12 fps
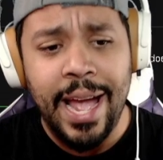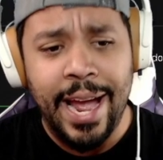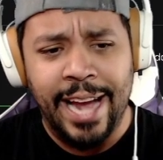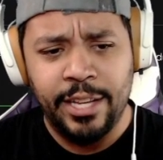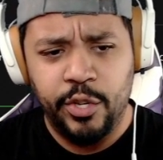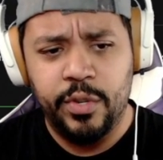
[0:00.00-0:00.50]

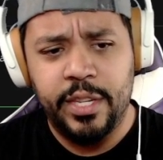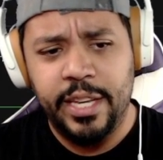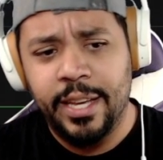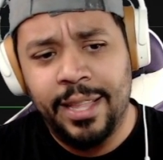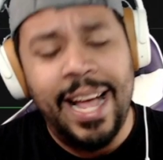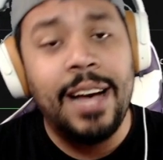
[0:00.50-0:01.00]
As you see,
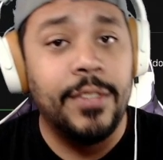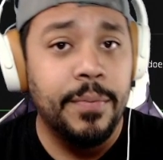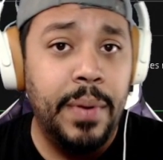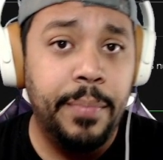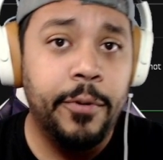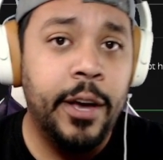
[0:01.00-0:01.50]
1,000
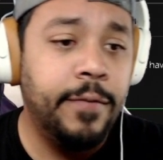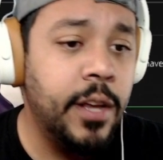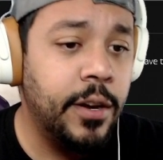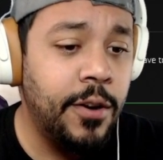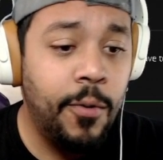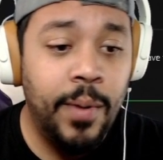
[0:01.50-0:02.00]
people have
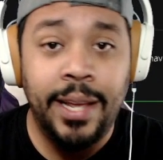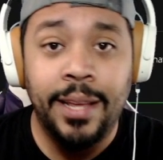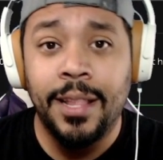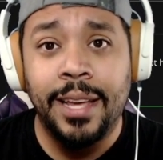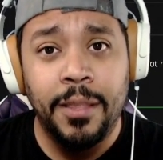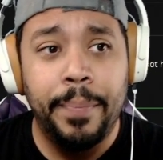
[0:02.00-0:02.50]
done already in
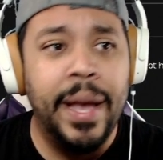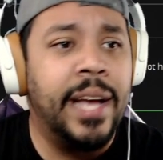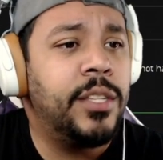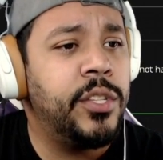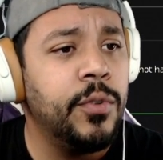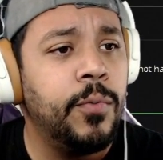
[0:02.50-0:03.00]
like the
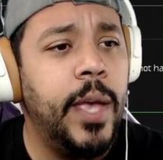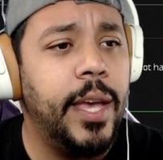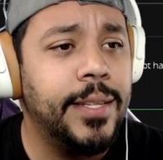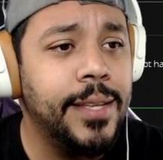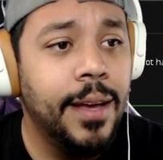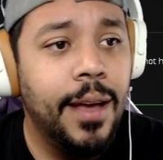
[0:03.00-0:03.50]
past 2
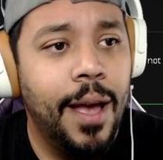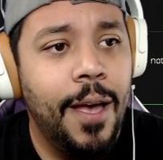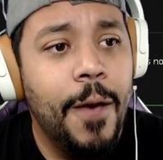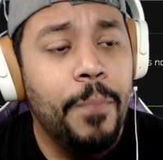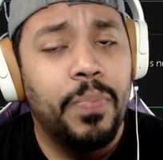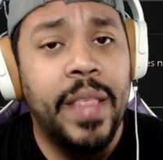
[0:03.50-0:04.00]
weeks.
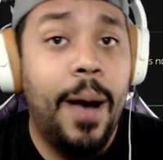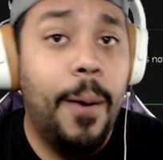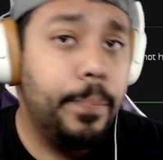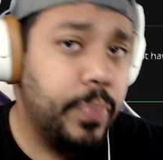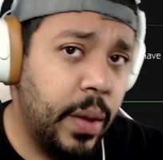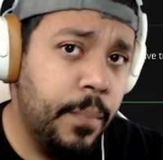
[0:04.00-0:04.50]

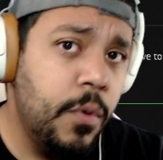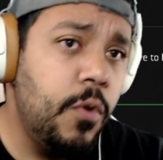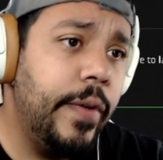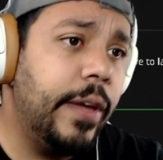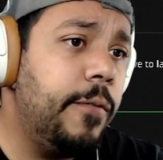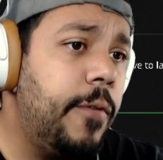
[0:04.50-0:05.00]
Now,
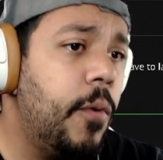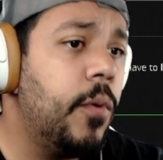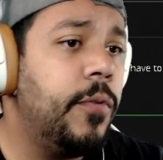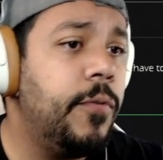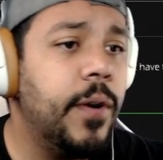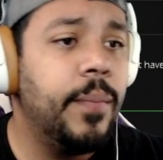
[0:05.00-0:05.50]
moving forward
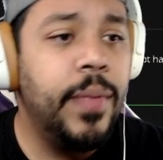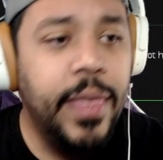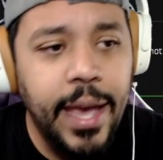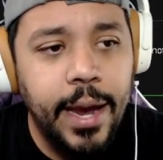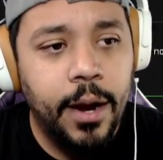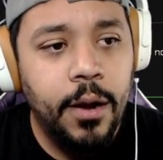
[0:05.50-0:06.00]
from
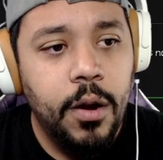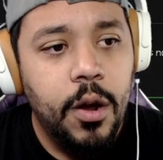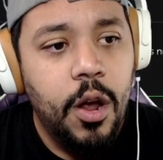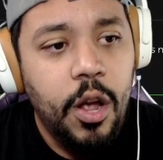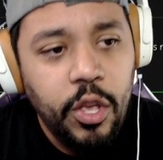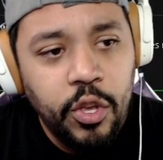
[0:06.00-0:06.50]
there,
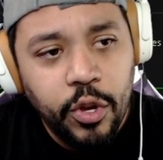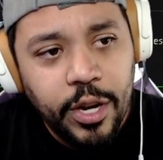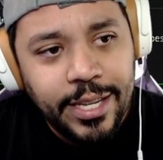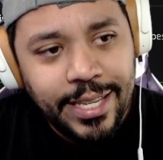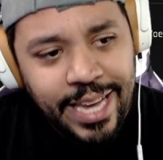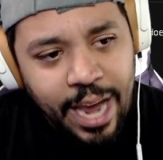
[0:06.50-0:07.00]
you're going to
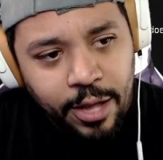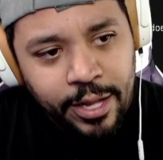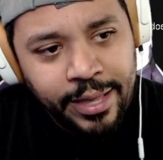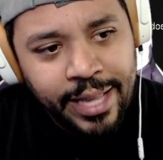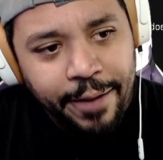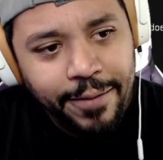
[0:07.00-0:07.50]
see on the
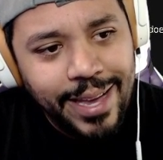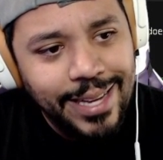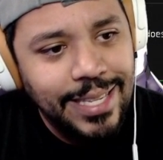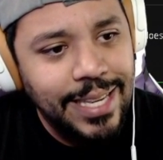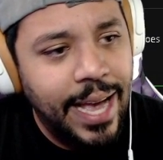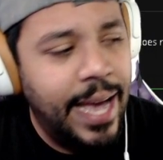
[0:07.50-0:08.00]
left hand
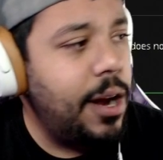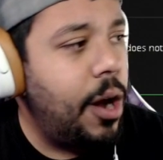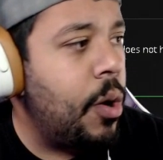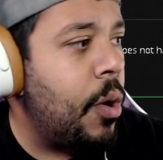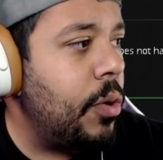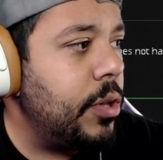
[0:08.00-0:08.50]
side
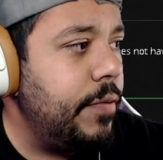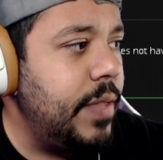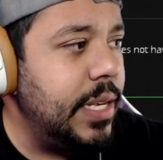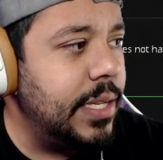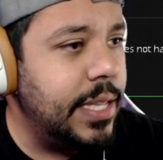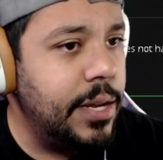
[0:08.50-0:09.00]
all of
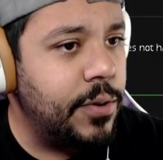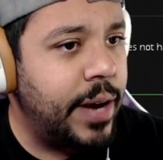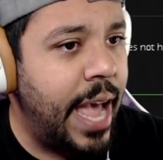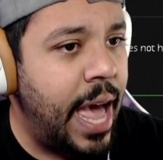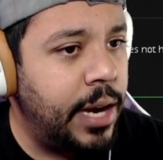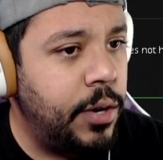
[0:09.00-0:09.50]
these little
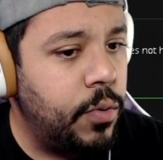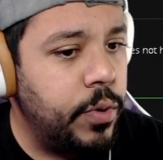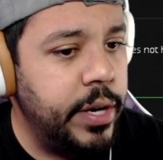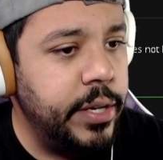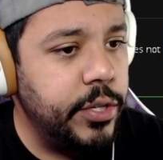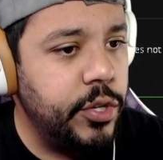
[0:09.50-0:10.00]

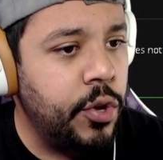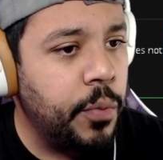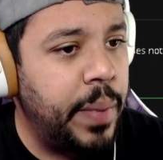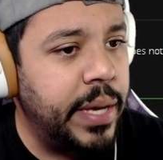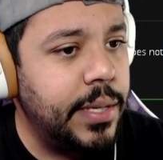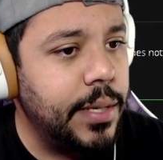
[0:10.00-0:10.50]
categories. You're
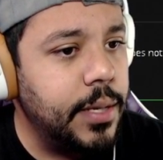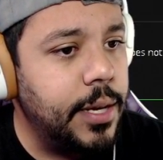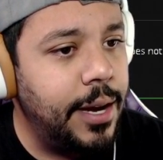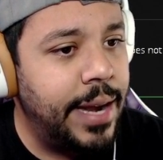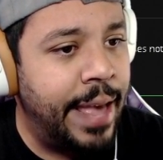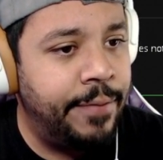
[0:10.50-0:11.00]
basically going
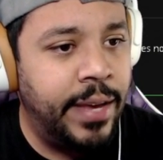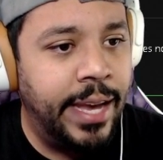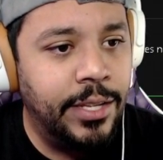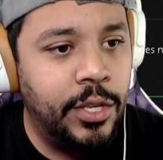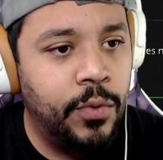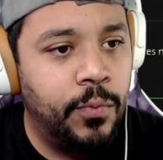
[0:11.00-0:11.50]
to navigate
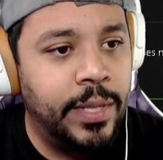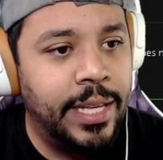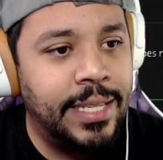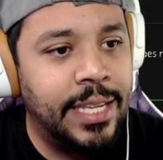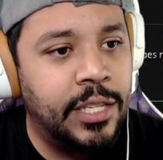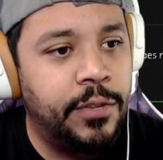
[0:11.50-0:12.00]
to the one that
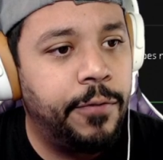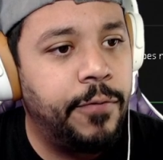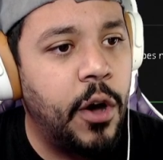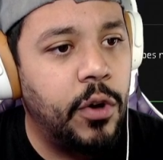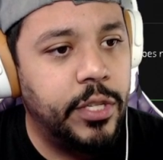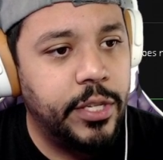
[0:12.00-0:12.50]
says
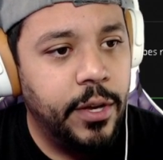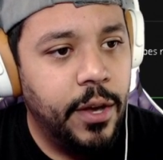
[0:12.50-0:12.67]
FAULT.